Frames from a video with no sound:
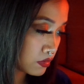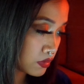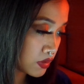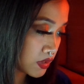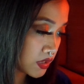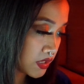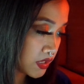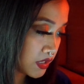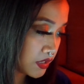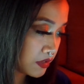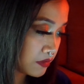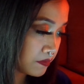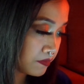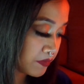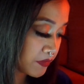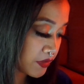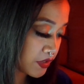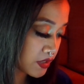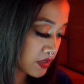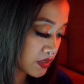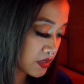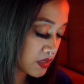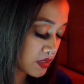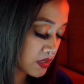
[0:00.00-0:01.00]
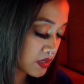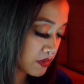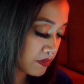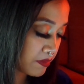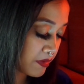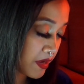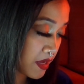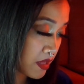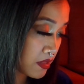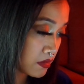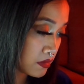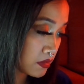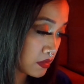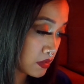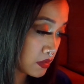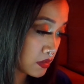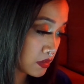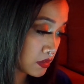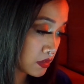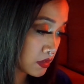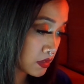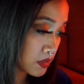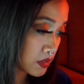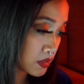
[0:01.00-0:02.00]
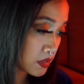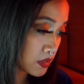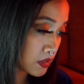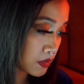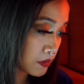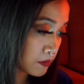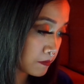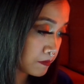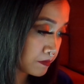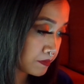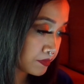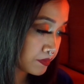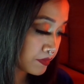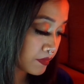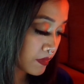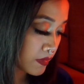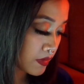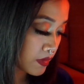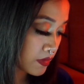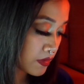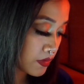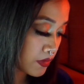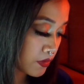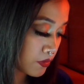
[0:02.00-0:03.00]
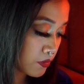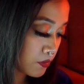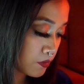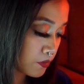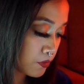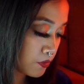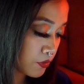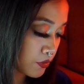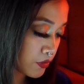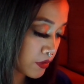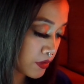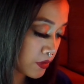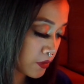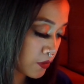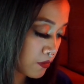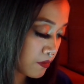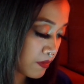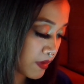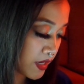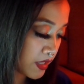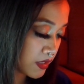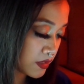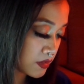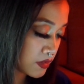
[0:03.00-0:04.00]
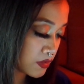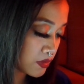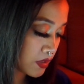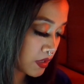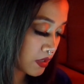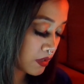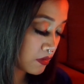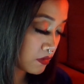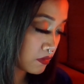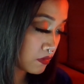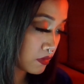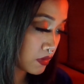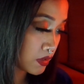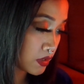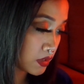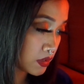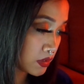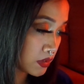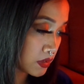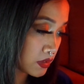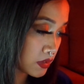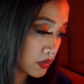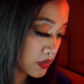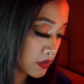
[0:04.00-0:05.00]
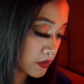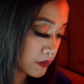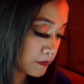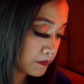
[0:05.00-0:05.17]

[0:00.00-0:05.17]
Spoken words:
see, this is the balance. Nope, we're gonna go back to how it was.